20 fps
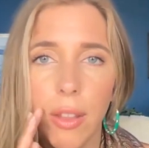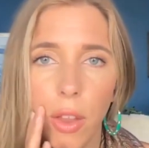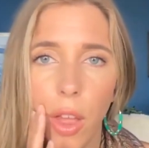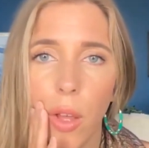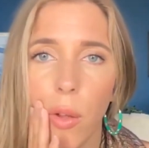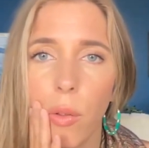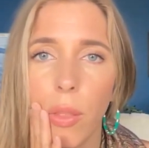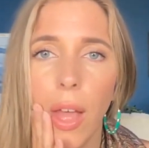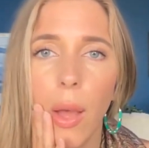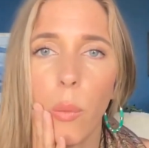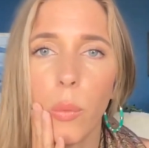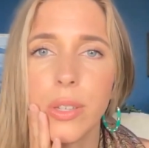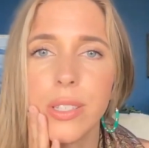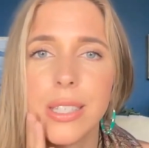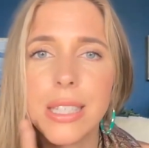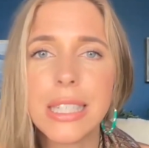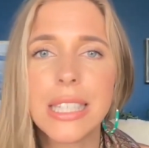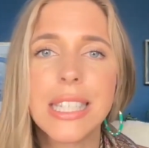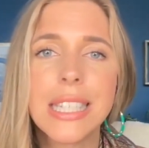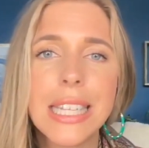Well, that
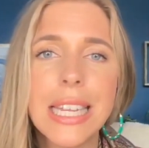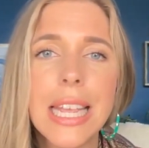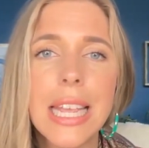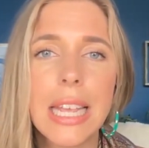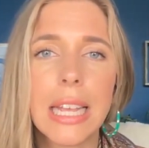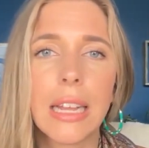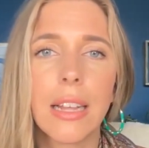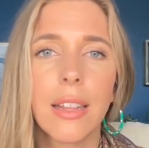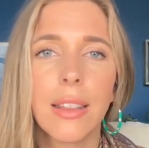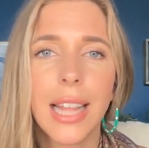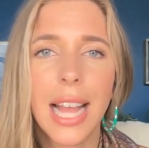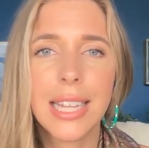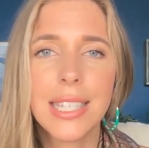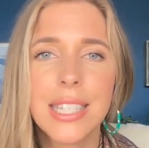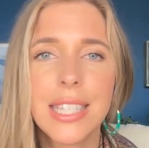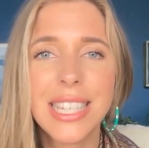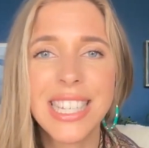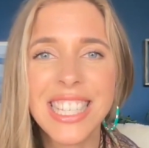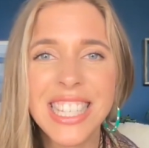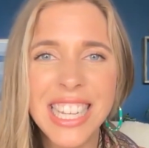was the C.
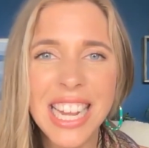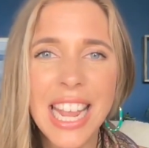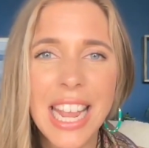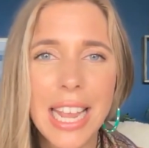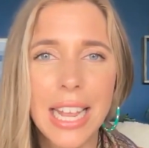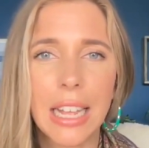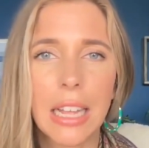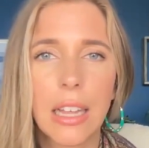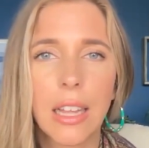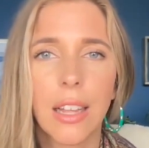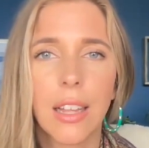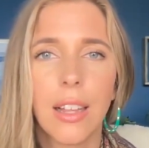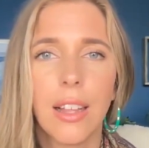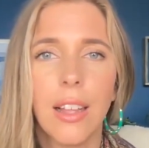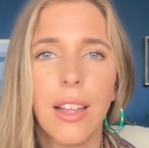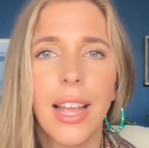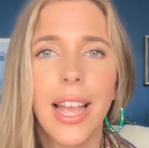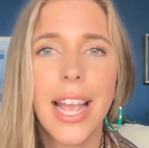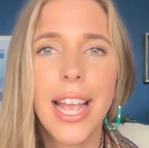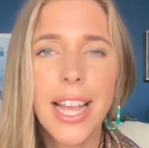That's the C.
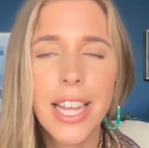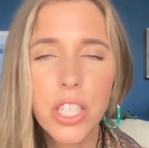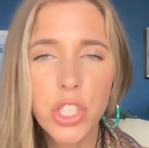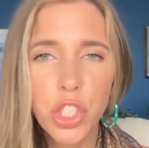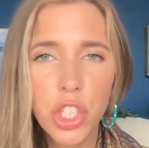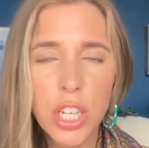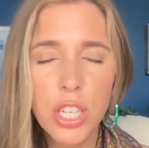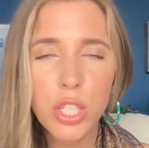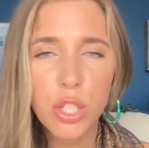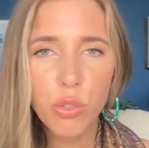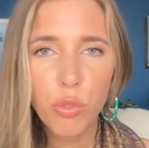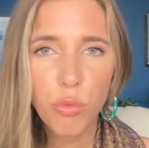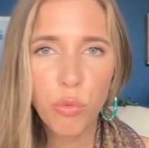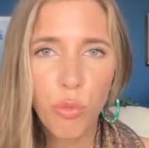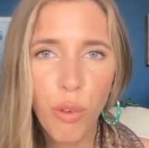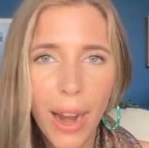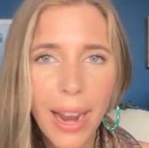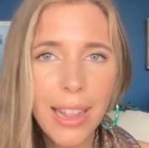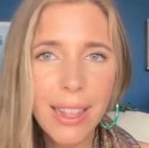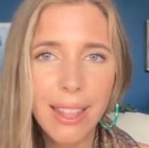It just
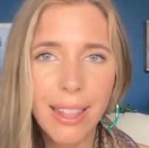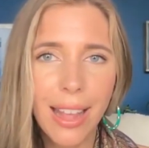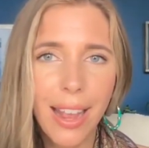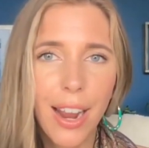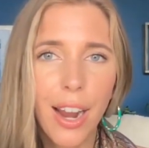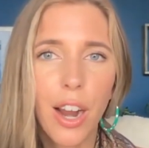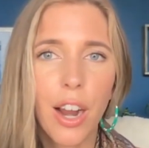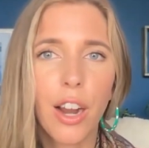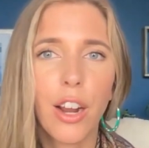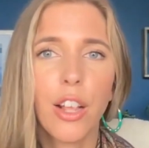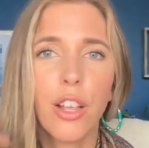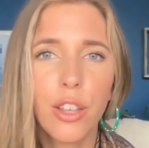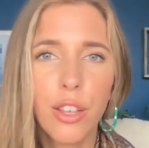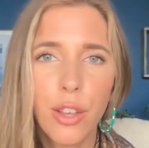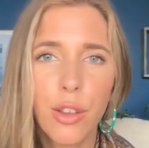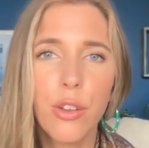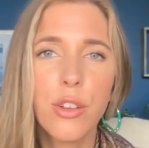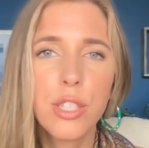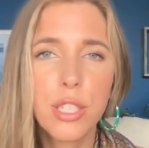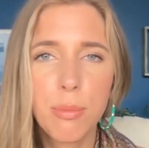right there
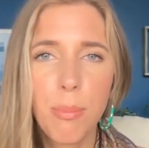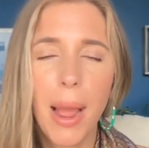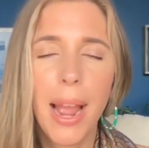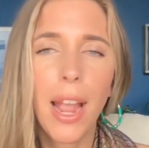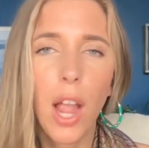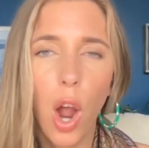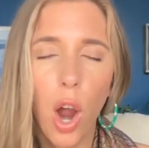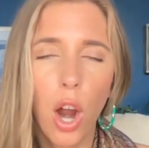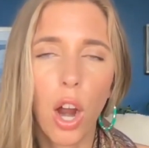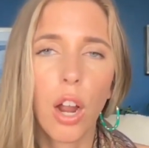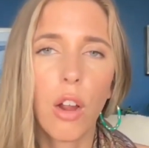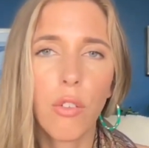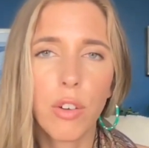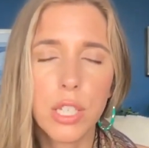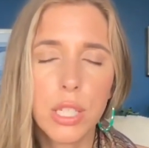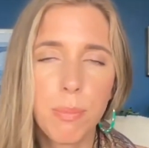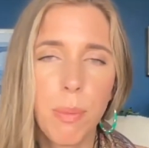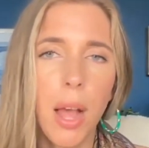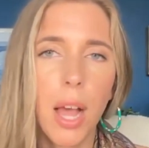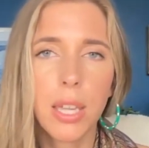used my ARC
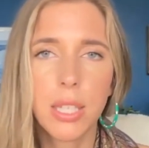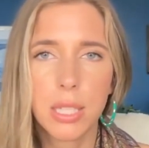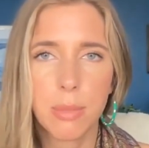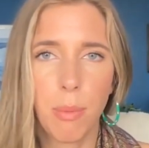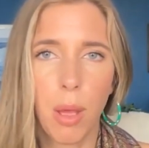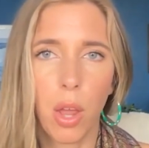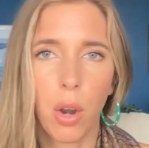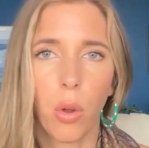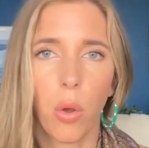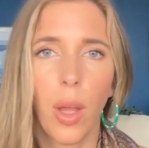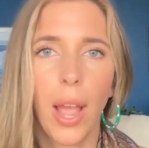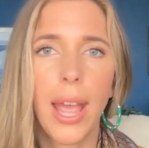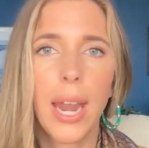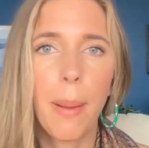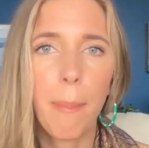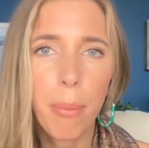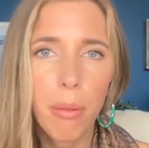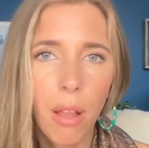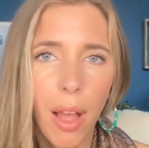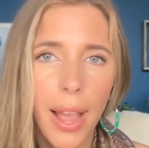response model and
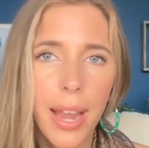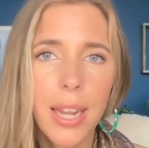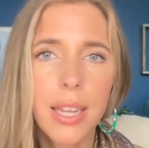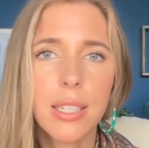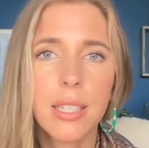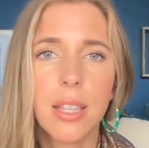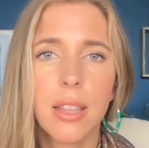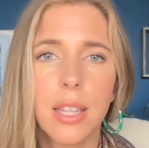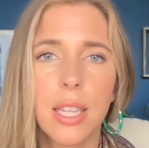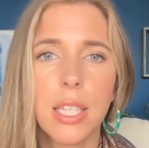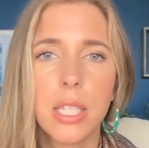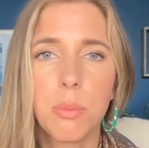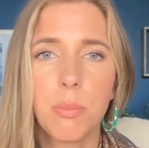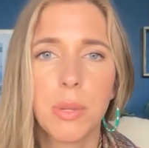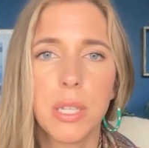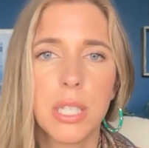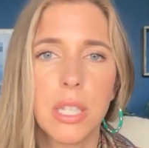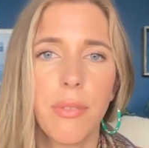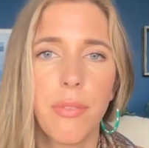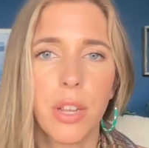applied it to this
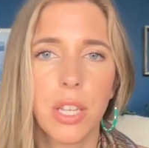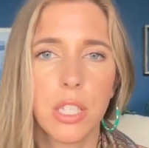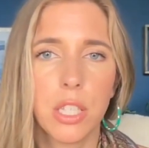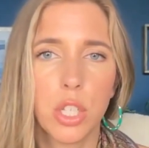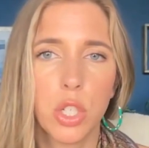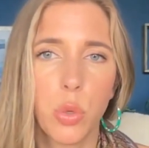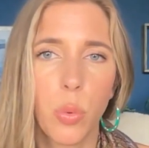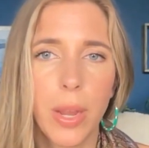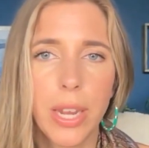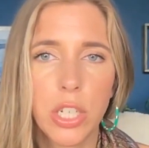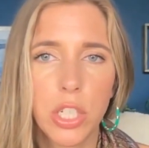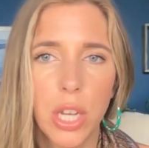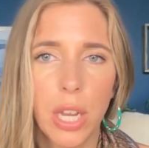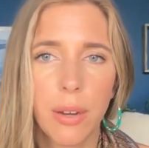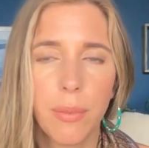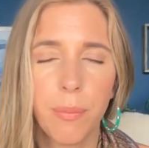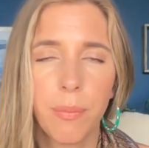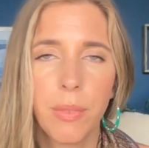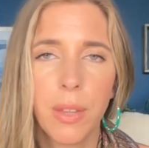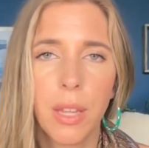specific situation.